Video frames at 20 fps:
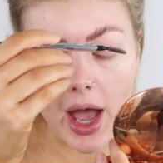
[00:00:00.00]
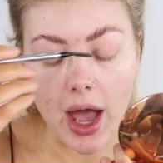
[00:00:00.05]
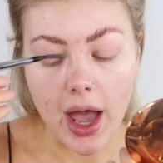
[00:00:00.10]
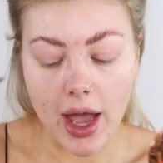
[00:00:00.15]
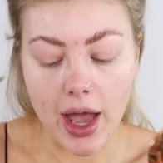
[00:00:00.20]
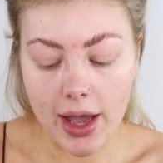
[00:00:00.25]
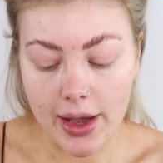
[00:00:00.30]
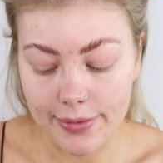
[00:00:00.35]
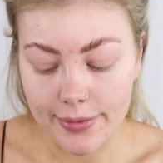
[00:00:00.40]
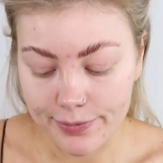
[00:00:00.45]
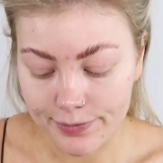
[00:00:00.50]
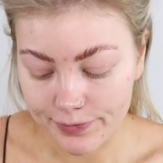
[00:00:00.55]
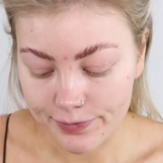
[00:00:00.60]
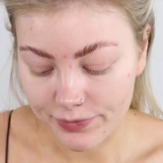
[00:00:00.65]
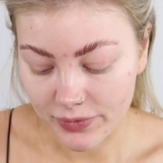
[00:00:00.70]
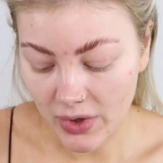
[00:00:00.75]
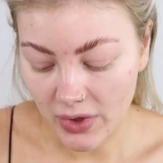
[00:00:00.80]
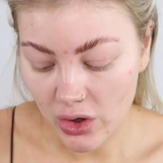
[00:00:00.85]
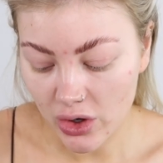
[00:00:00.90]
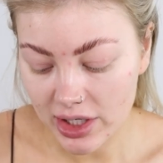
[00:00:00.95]

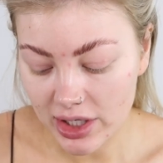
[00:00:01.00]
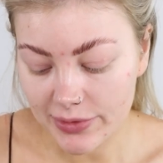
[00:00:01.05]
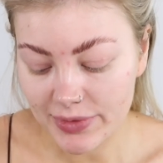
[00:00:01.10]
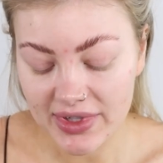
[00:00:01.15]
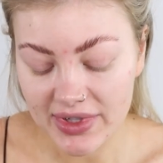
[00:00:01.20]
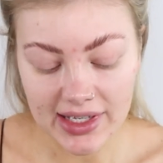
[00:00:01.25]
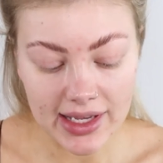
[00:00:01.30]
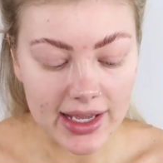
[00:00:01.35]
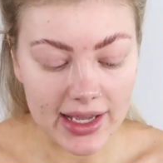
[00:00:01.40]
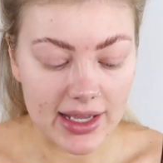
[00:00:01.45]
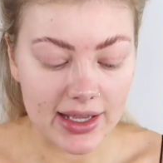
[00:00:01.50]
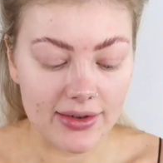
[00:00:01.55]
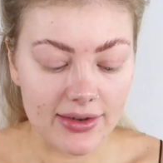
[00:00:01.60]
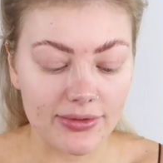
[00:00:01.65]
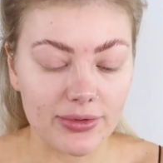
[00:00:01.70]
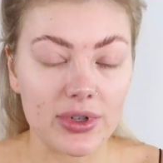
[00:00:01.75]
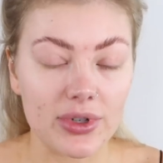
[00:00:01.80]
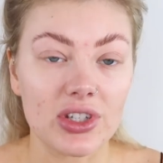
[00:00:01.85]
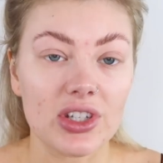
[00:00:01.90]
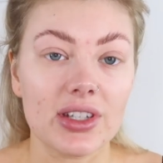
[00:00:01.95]
Christmas
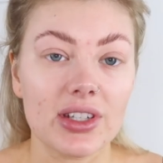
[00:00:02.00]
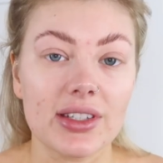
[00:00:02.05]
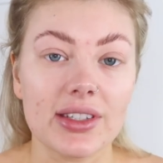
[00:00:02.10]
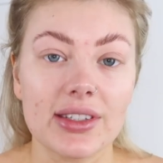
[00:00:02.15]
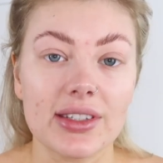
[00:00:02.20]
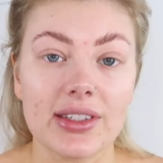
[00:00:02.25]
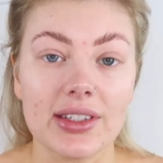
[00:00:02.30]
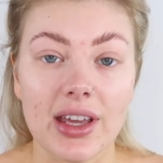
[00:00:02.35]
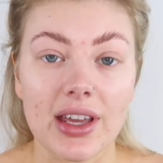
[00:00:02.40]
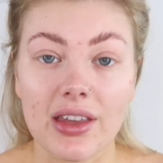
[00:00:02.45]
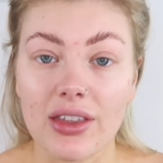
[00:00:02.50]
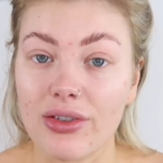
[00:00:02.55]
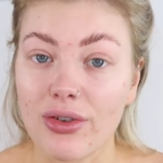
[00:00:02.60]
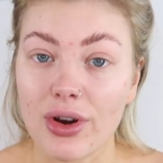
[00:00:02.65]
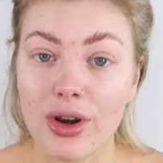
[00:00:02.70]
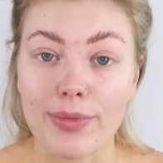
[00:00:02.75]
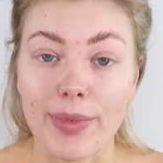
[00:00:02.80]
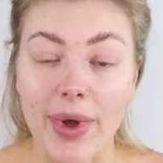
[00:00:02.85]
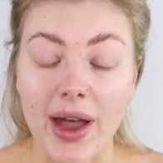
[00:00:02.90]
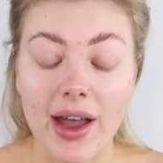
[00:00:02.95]
Eve, which is a
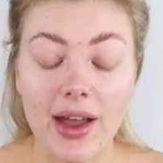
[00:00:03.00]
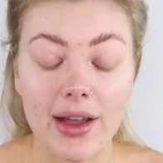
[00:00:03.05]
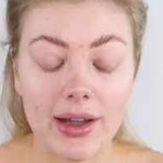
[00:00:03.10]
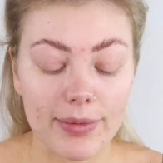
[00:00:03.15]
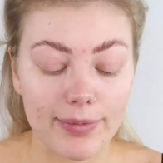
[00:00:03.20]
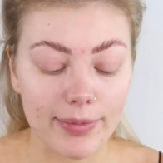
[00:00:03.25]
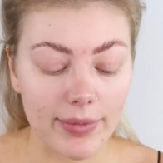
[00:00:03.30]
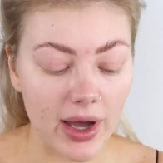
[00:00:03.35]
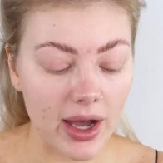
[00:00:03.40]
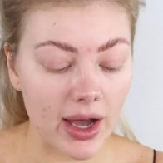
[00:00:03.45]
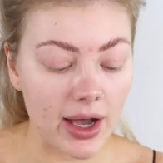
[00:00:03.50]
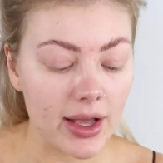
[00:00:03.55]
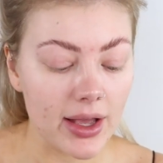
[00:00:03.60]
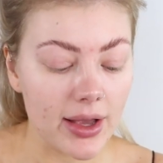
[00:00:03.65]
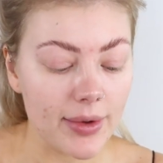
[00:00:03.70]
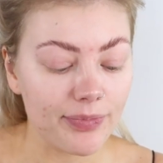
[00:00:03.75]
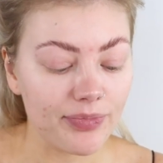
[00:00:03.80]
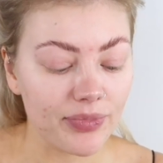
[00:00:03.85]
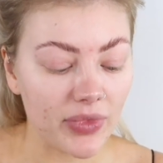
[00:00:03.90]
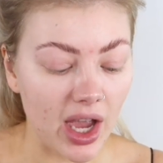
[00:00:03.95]
throwback, but
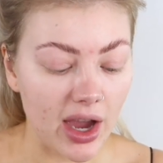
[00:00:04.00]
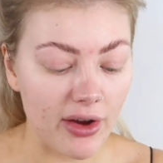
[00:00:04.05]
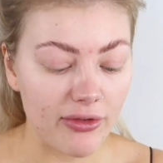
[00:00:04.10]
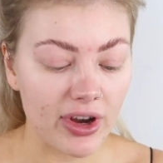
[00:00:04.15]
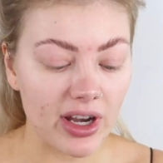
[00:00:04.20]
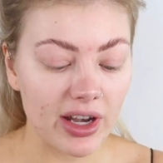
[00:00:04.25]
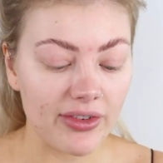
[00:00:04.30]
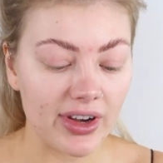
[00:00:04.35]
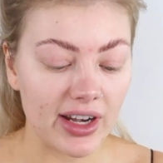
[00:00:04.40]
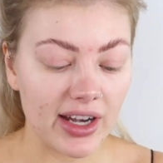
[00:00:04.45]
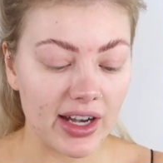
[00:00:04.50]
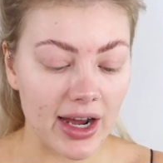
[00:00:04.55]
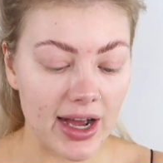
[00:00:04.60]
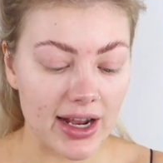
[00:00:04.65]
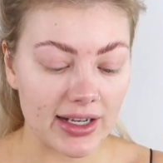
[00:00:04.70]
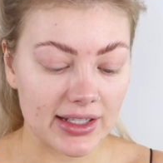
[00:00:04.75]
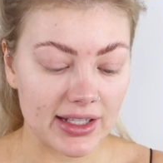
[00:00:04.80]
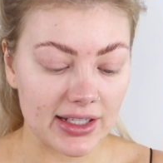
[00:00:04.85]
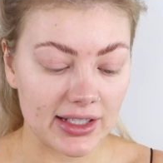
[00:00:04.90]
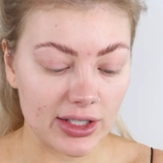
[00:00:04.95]
I really, really
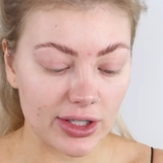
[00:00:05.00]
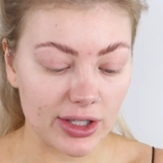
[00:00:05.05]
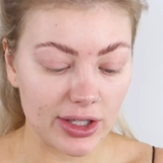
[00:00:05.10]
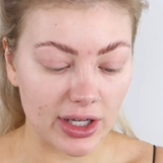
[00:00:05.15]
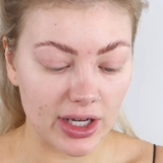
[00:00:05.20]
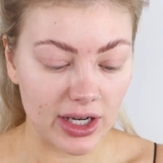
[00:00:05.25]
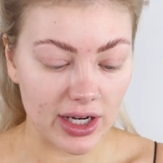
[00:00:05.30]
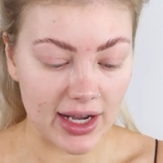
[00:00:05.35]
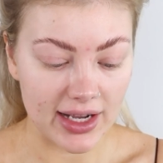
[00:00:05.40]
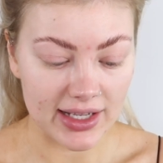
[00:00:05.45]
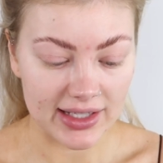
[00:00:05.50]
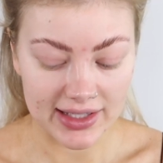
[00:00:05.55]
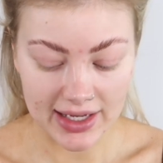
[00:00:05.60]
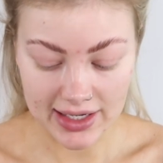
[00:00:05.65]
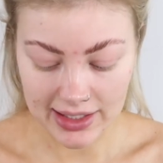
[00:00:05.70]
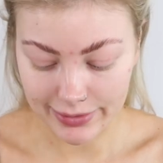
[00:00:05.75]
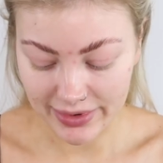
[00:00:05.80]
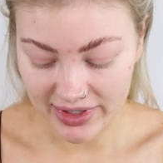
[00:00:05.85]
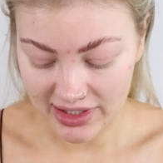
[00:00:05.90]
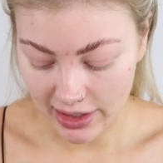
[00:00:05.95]
liked this look, and I
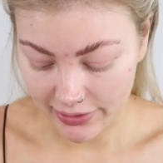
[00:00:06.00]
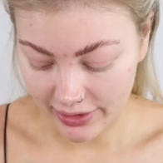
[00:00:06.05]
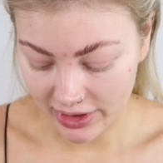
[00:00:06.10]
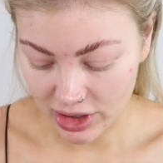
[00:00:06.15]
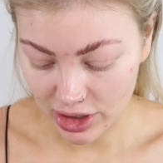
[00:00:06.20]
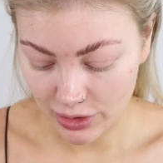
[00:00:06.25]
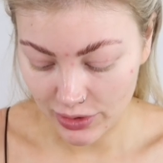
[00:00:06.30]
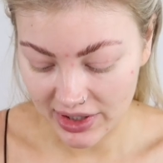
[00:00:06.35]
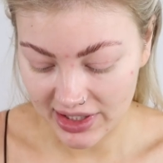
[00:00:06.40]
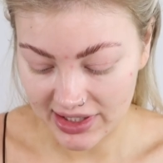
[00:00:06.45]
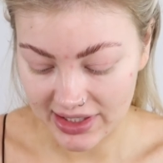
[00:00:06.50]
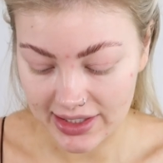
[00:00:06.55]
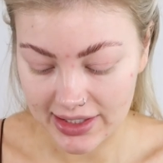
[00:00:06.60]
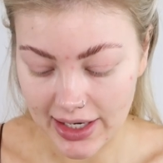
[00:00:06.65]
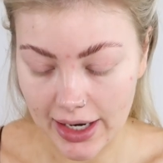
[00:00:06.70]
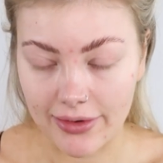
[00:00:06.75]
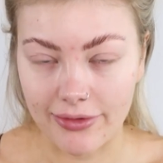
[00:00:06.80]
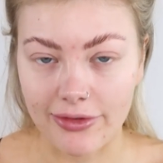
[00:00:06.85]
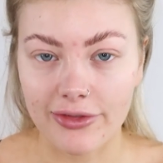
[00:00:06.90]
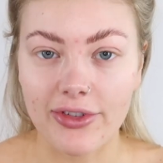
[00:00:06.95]
said to myself, I do want to sit
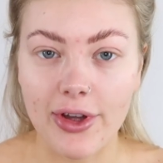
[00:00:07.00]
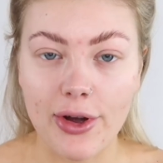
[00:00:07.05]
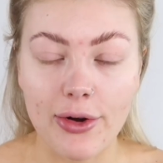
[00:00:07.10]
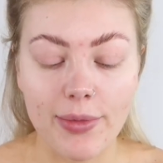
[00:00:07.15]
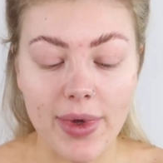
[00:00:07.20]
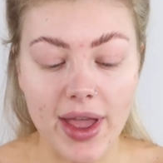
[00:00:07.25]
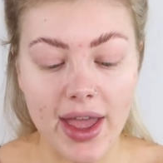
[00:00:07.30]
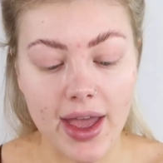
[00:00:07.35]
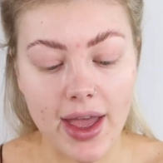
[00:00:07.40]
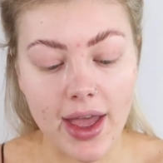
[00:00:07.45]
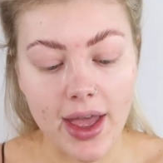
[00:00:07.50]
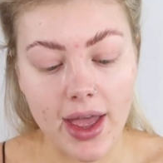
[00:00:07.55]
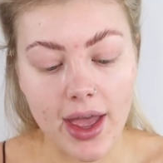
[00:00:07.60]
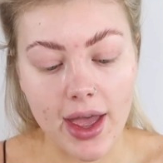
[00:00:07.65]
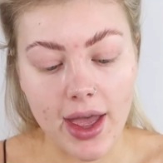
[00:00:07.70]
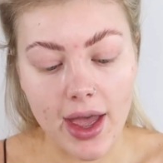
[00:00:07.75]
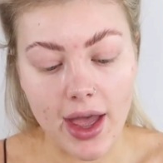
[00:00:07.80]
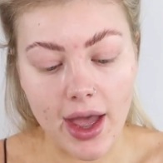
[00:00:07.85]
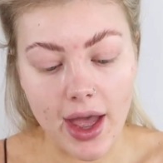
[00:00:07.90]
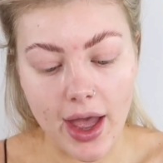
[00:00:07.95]
down and film it,
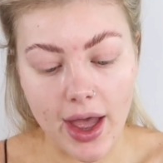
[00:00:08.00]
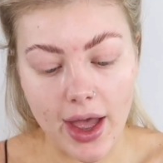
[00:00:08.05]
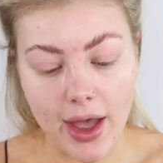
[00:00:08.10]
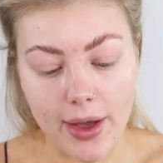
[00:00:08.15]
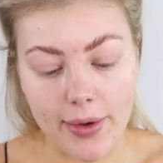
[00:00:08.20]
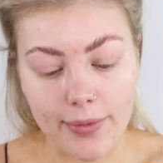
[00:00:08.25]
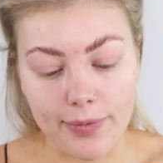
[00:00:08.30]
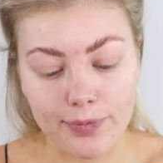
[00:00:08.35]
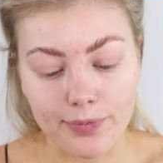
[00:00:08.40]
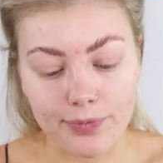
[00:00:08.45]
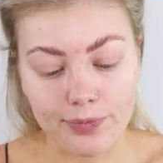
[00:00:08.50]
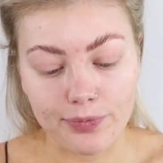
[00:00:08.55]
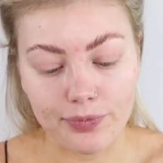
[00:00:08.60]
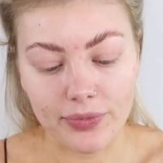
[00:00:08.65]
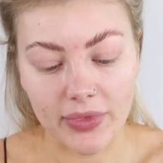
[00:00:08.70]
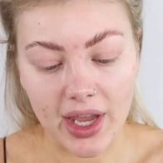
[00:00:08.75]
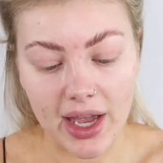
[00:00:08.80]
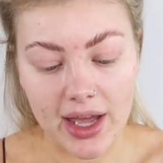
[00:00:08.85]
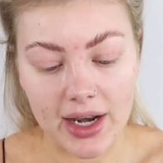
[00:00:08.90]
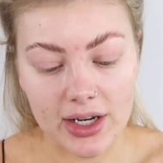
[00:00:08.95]
and
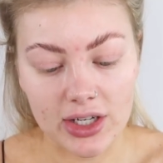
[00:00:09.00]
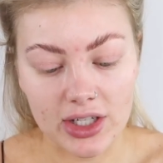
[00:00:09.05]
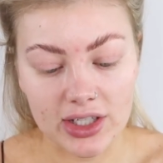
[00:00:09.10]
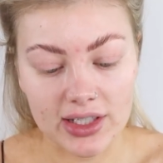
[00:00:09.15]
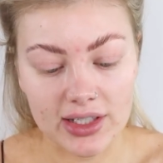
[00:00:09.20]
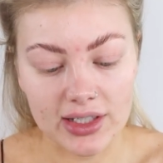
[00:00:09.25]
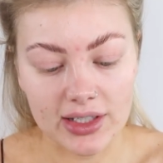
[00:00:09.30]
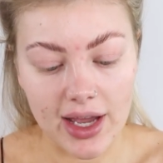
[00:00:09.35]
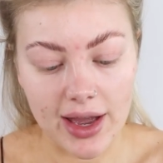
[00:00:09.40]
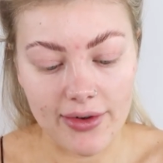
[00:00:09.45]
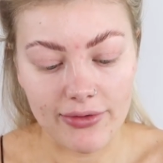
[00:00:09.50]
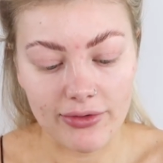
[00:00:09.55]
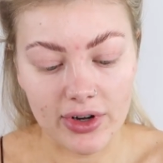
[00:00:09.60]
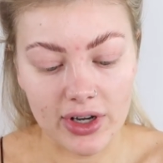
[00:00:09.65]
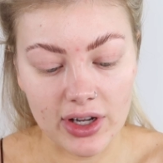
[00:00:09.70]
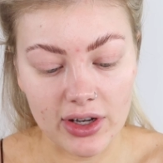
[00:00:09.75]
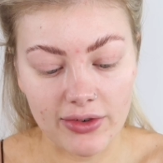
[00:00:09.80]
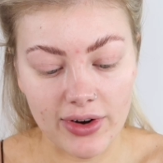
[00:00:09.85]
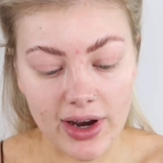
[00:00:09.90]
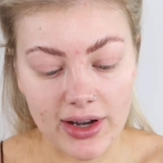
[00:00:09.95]
I just haven't
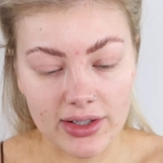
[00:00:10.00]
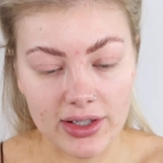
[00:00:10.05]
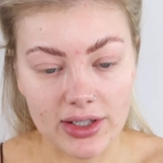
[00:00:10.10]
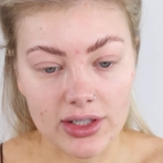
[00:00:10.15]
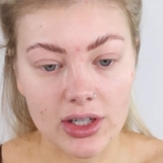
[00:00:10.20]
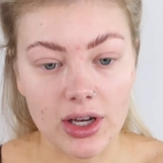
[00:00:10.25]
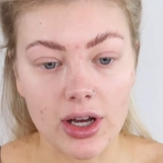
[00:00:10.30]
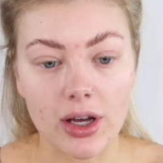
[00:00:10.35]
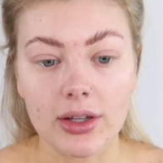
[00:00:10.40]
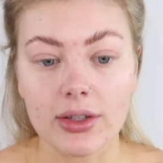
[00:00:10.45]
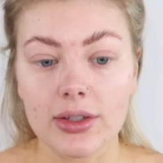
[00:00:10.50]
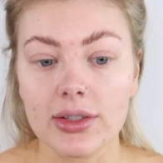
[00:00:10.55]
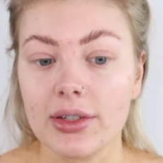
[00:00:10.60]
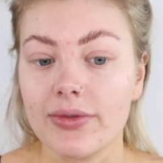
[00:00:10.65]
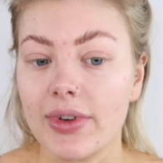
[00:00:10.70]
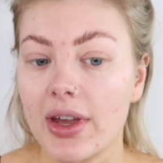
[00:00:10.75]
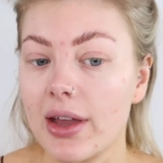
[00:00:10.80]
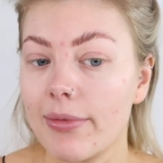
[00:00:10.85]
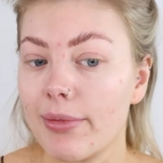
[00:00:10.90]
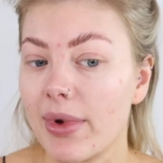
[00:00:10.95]
really got around to the chance
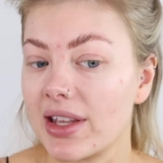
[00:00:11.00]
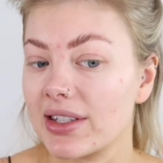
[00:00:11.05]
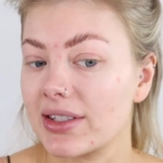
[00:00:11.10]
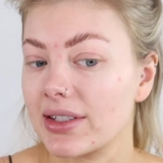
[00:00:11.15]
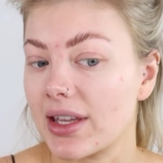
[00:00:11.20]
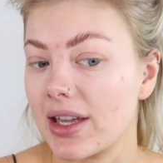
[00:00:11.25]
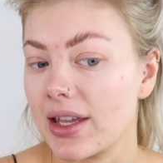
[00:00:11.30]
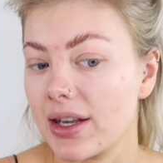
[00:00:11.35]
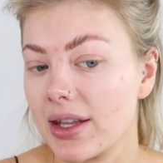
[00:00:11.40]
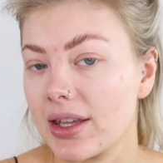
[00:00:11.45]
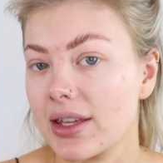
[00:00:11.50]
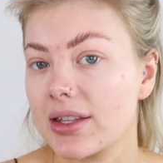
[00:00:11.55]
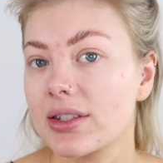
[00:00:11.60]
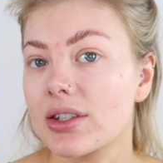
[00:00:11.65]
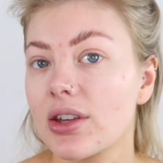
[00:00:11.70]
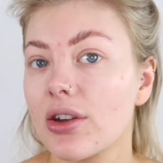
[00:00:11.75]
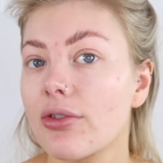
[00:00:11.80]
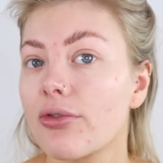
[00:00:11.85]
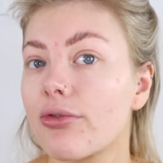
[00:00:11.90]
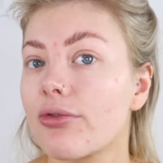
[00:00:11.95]
of it. My skin
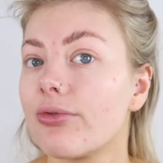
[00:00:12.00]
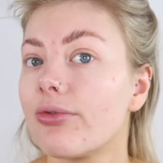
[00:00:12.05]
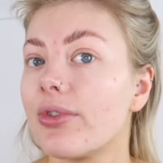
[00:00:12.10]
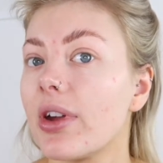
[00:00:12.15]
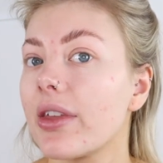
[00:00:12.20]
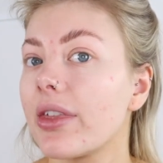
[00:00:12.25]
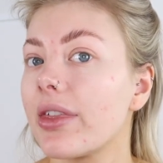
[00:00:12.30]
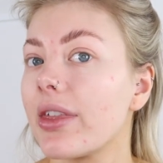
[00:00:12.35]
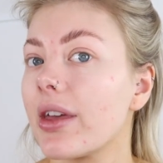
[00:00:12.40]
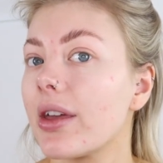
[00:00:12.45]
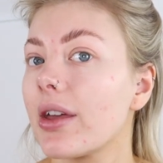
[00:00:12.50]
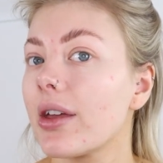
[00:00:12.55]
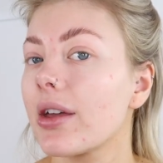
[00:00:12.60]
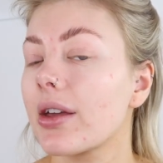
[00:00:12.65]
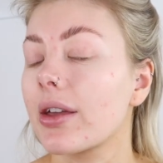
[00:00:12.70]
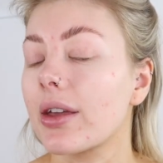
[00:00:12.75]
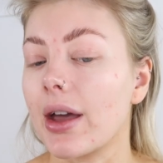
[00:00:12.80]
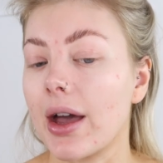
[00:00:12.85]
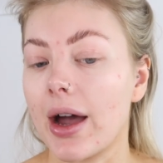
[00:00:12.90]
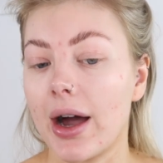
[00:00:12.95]
is
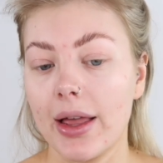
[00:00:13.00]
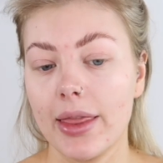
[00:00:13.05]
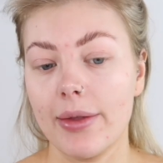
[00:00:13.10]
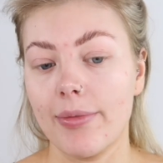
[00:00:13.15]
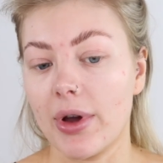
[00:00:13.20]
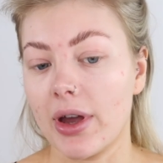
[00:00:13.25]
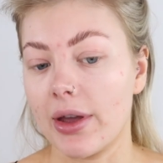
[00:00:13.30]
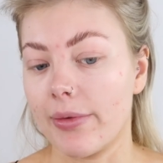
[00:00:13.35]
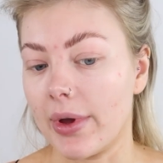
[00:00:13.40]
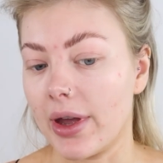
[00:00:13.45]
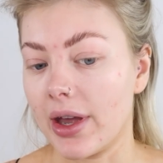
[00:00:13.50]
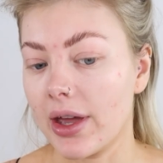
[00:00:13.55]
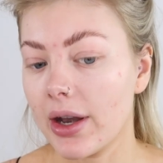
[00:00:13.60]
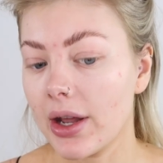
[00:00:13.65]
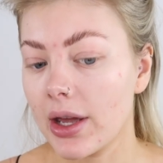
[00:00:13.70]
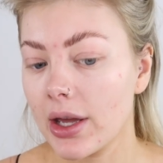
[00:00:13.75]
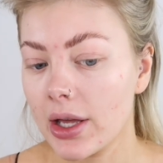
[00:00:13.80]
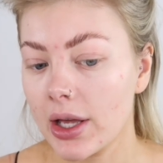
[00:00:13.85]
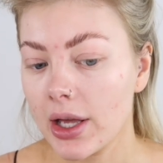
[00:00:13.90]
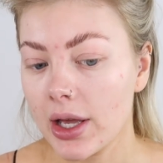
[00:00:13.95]
horrific at the
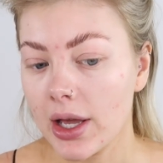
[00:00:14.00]
moment.